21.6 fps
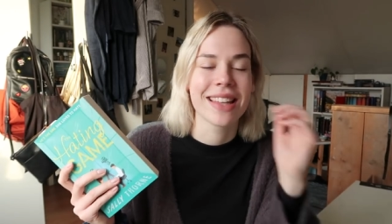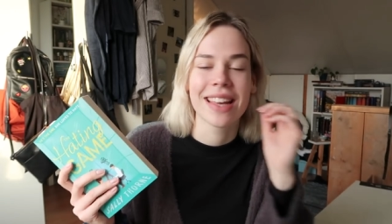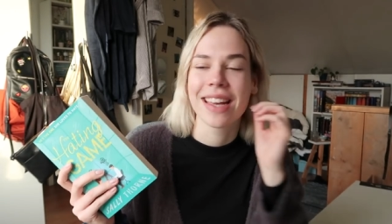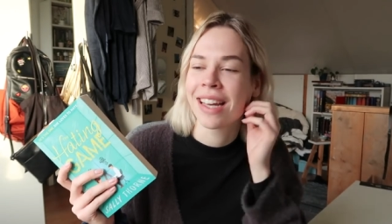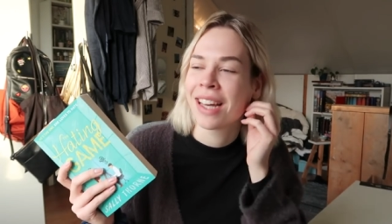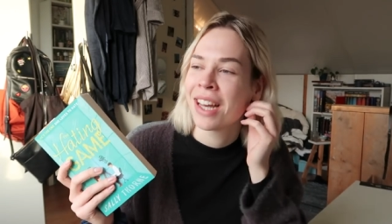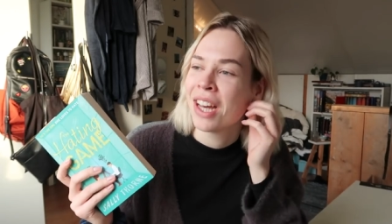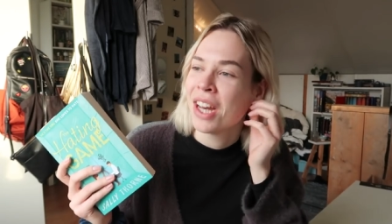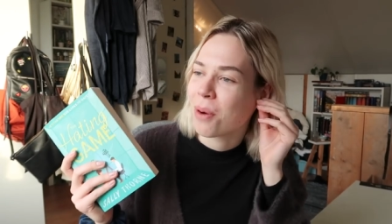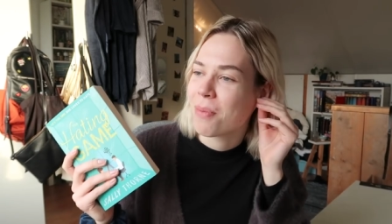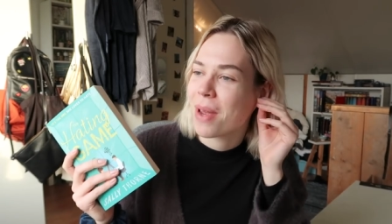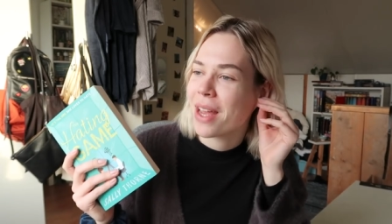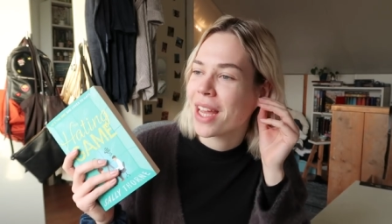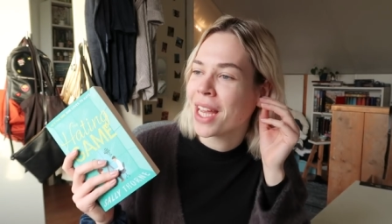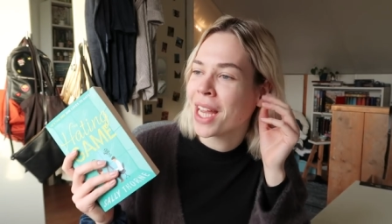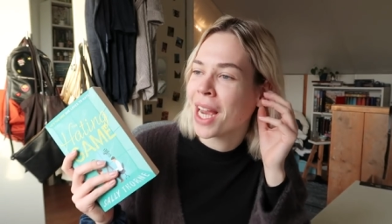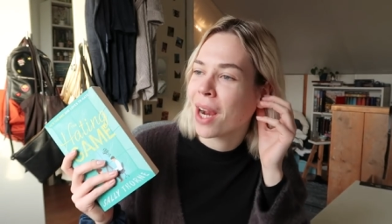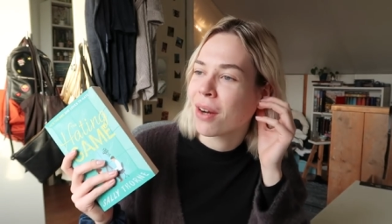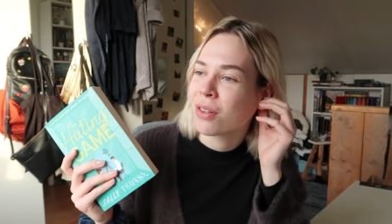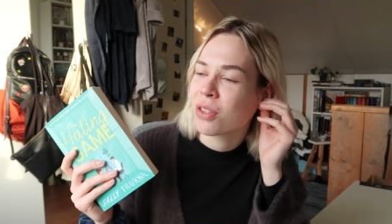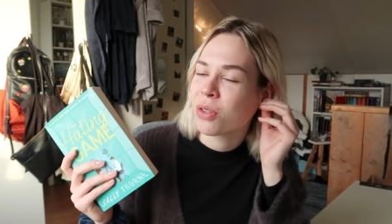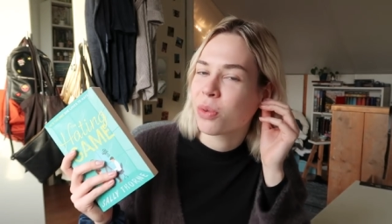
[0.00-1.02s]
Like our main
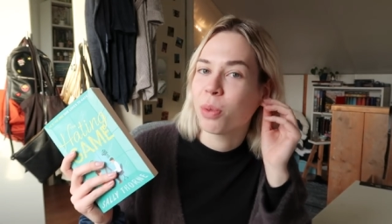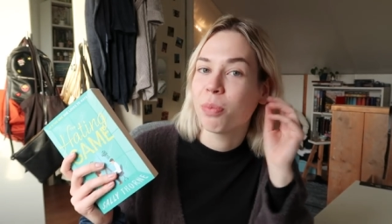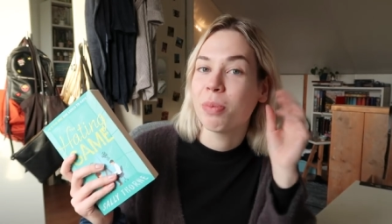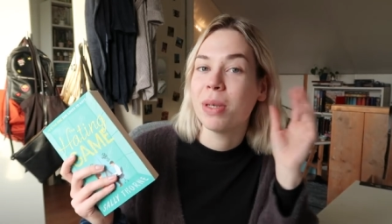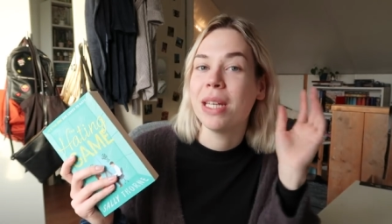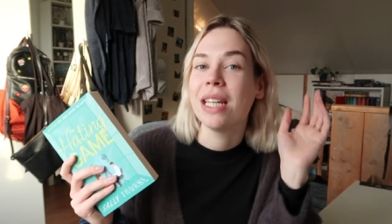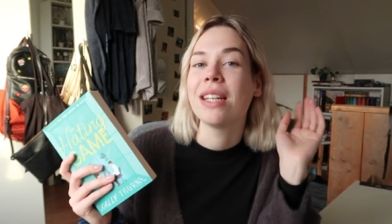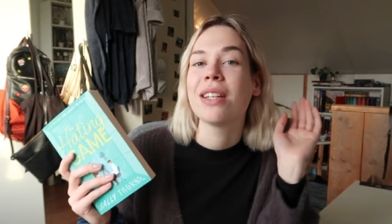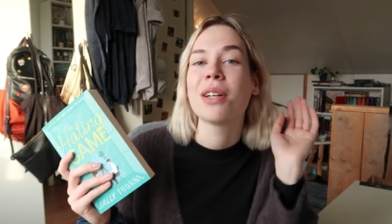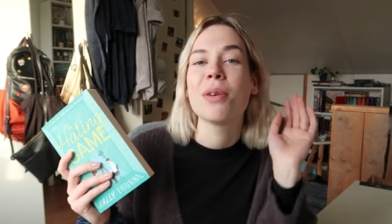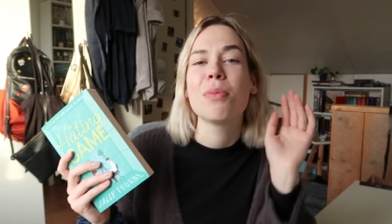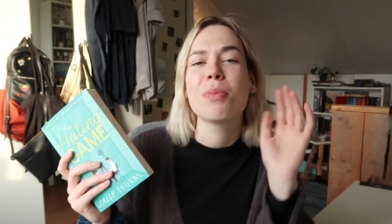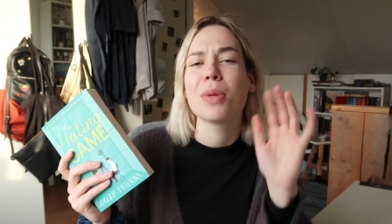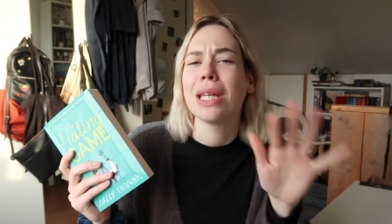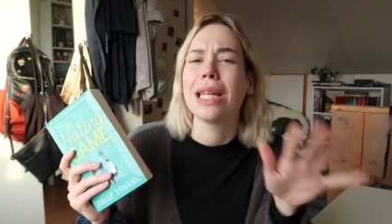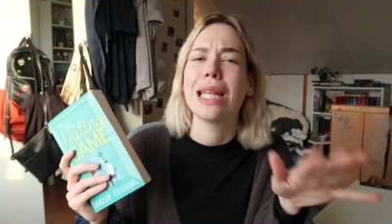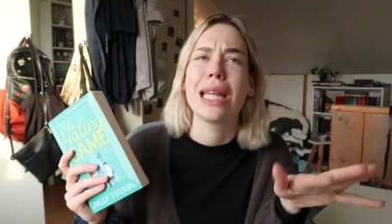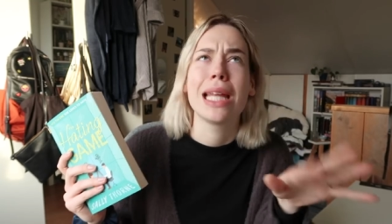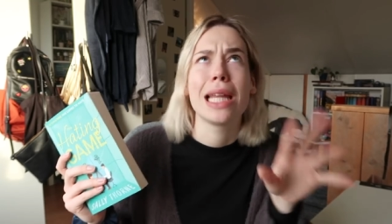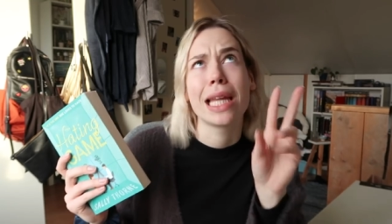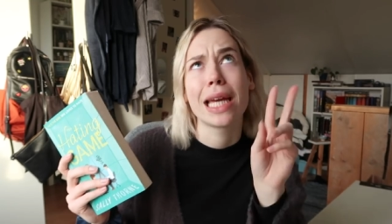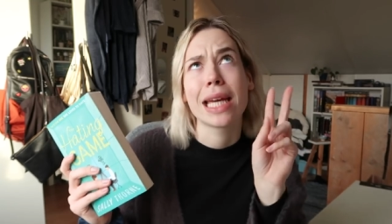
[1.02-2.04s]
character will be
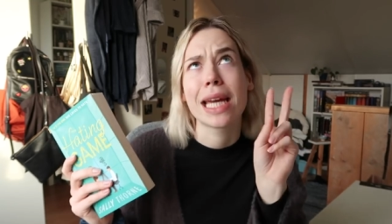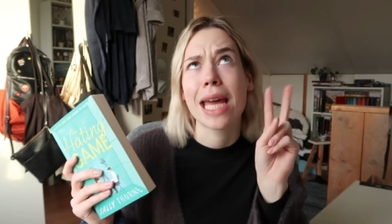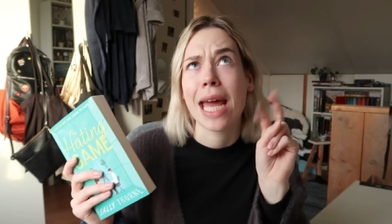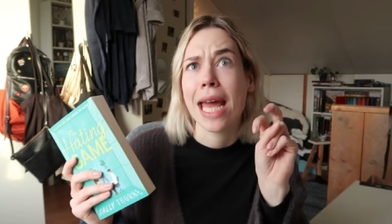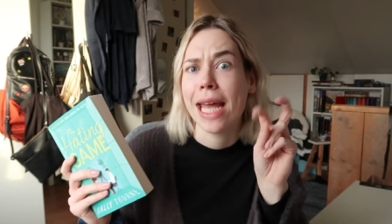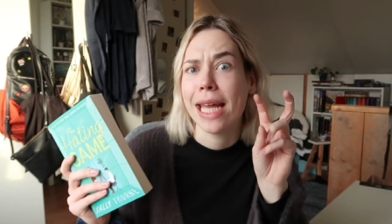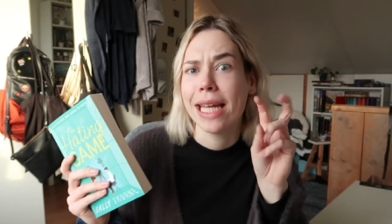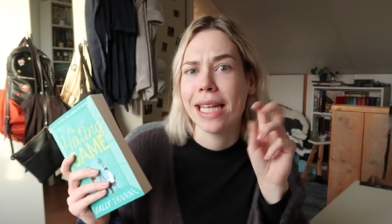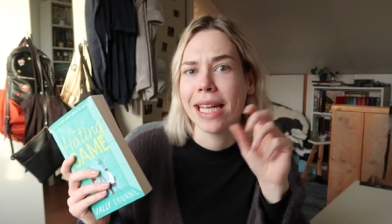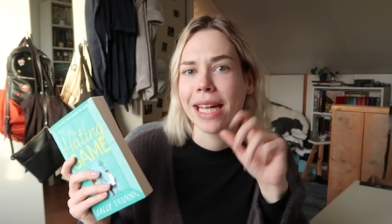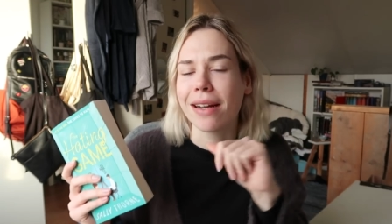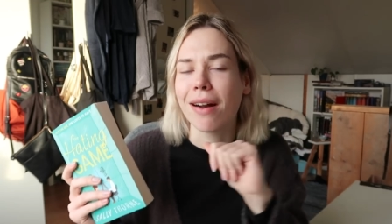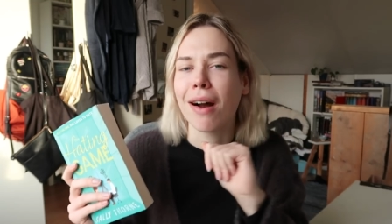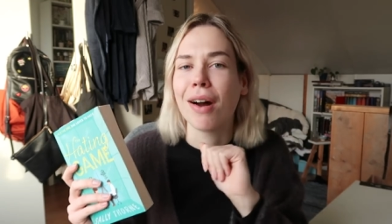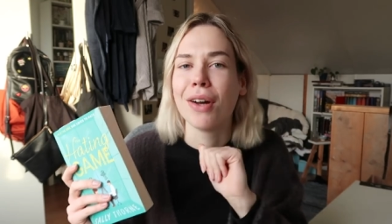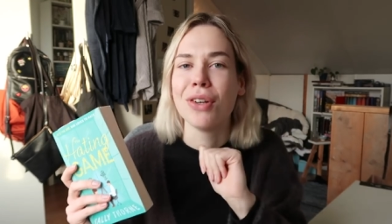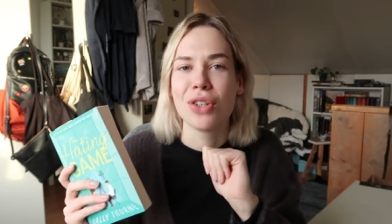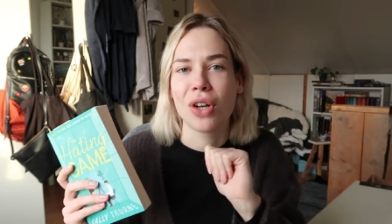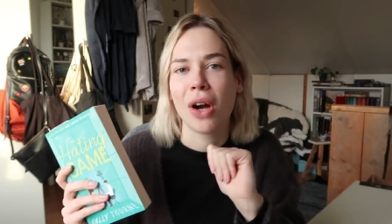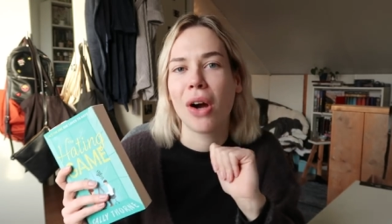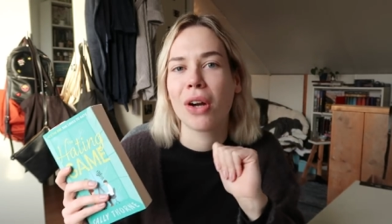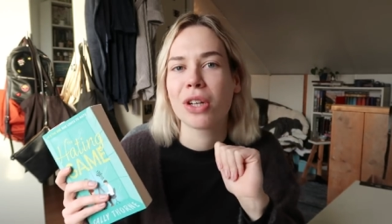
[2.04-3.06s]
completely like hating
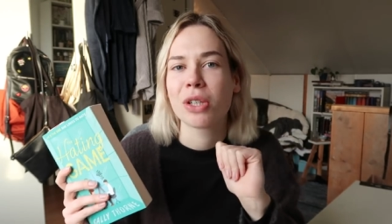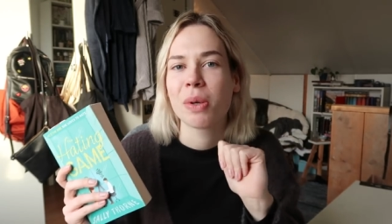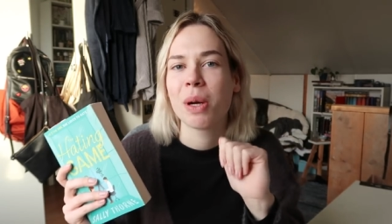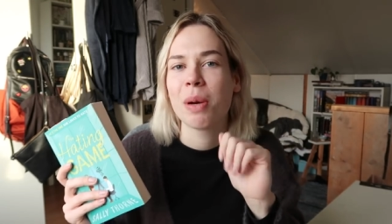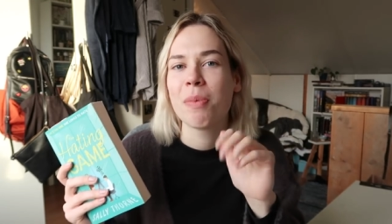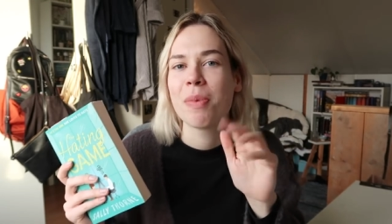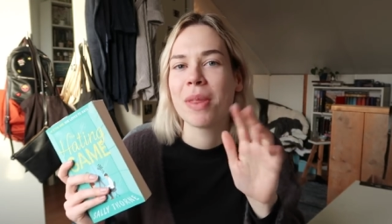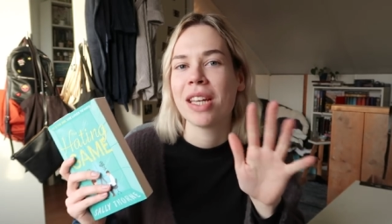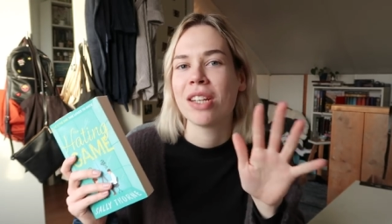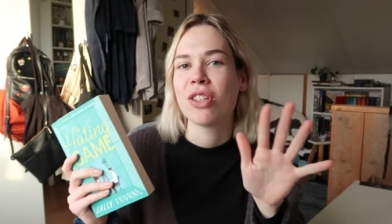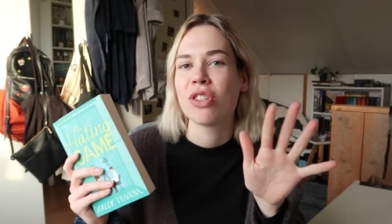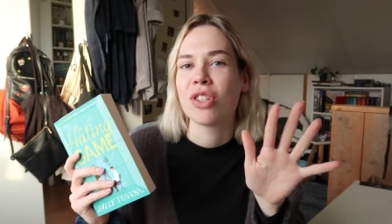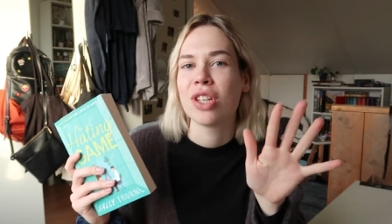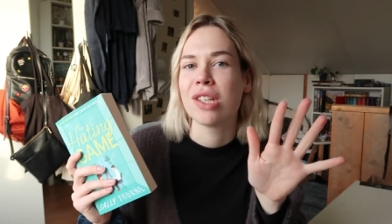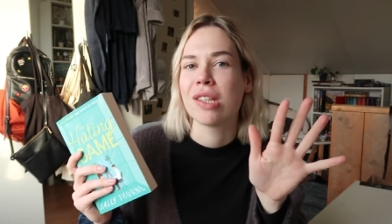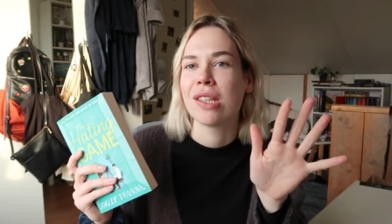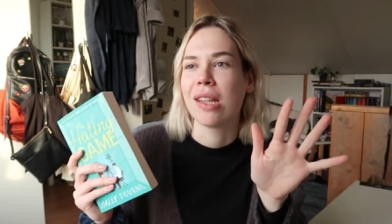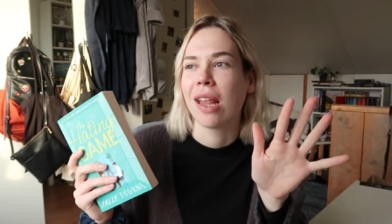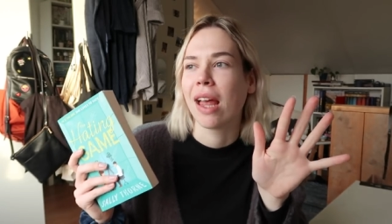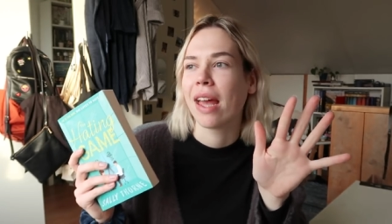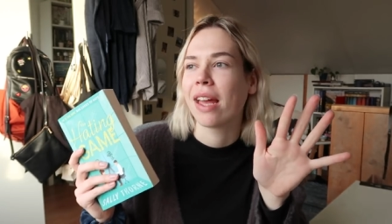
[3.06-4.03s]
on Joshua, but then she's